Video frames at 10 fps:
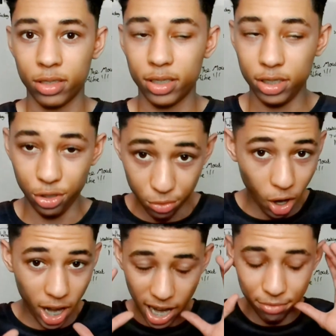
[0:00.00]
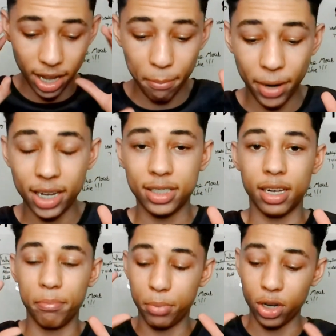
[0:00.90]
You've got to have that
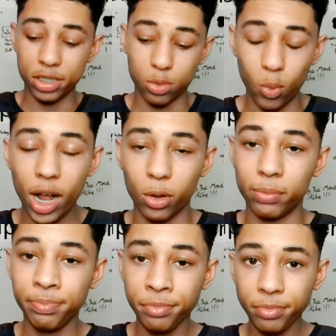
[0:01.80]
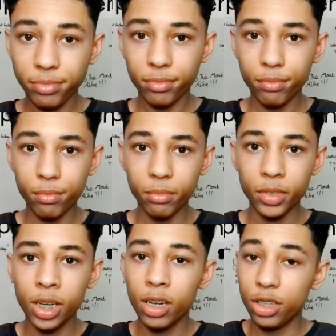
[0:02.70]
mindset, but as well,
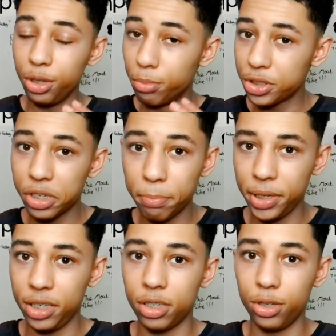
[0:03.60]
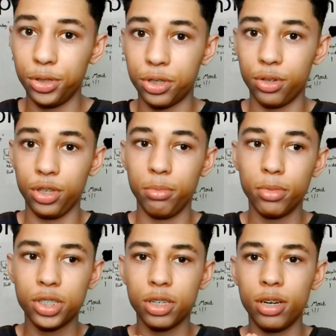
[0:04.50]
you mustn't be delusional. You
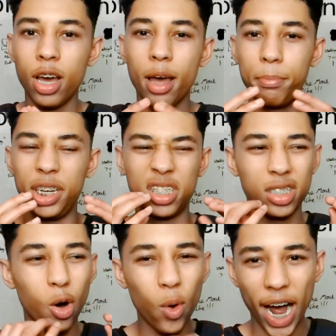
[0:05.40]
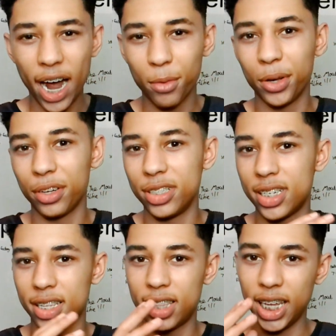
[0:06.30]
mustn't be so arrogant
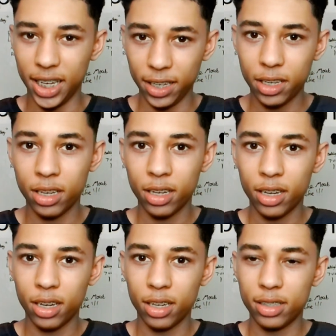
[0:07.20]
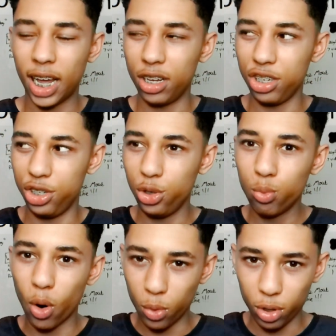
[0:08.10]
to think that you
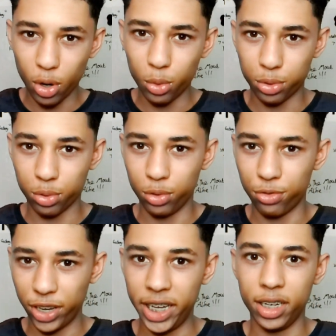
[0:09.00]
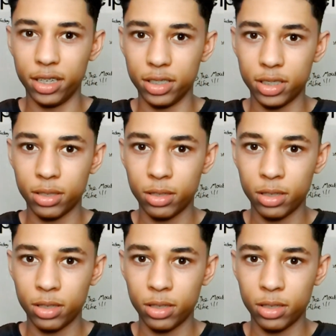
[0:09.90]
won't go through failures.